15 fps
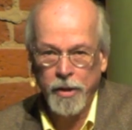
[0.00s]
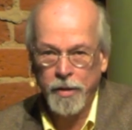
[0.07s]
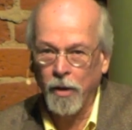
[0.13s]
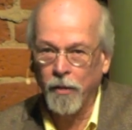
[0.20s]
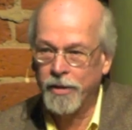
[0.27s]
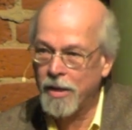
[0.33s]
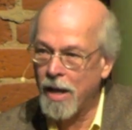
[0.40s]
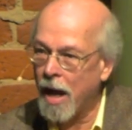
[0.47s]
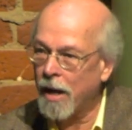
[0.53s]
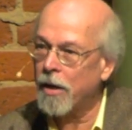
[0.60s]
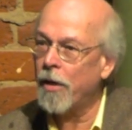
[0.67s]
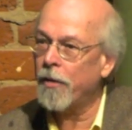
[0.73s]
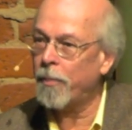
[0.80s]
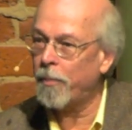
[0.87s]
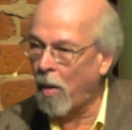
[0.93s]
There is not
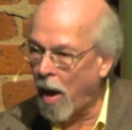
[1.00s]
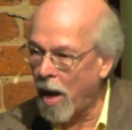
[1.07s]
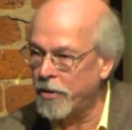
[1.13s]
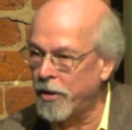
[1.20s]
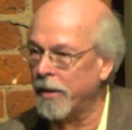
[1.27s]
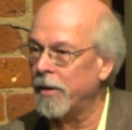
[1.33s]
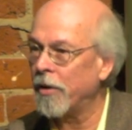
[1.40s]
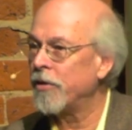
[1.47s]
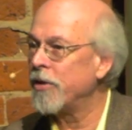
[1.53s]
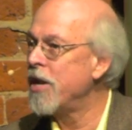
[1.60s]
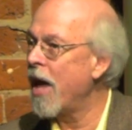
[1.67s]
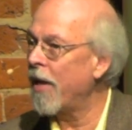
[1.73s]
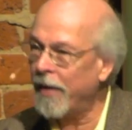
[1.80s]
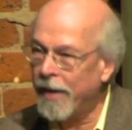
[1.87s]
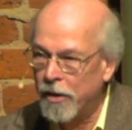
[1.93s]
another project, there's
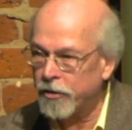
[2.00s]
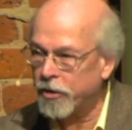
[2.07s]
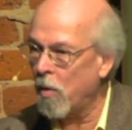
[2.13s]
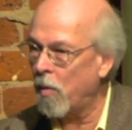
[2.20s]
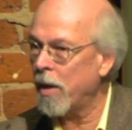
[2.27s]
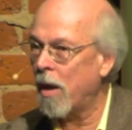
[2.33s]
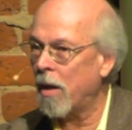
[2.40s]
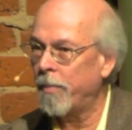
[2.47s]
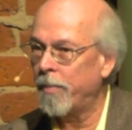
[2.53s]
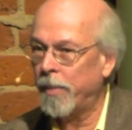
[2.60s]
nothing else going on in